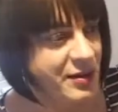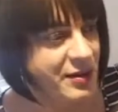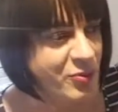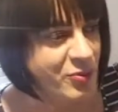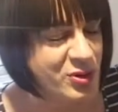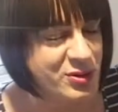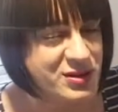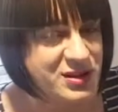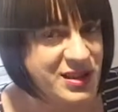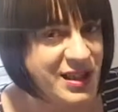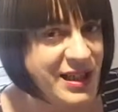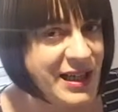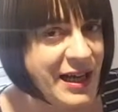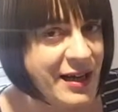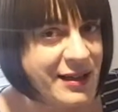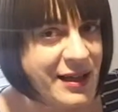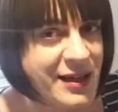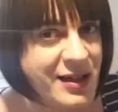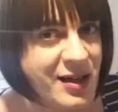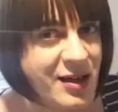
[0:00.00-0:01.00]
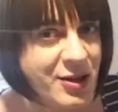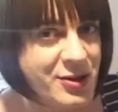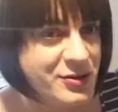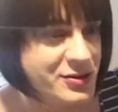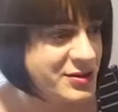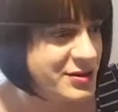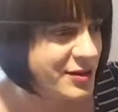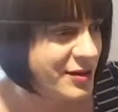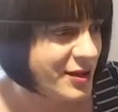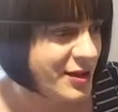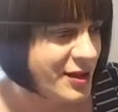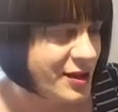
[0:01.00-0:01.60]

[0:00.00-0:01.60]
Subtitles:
We'll see how that goes.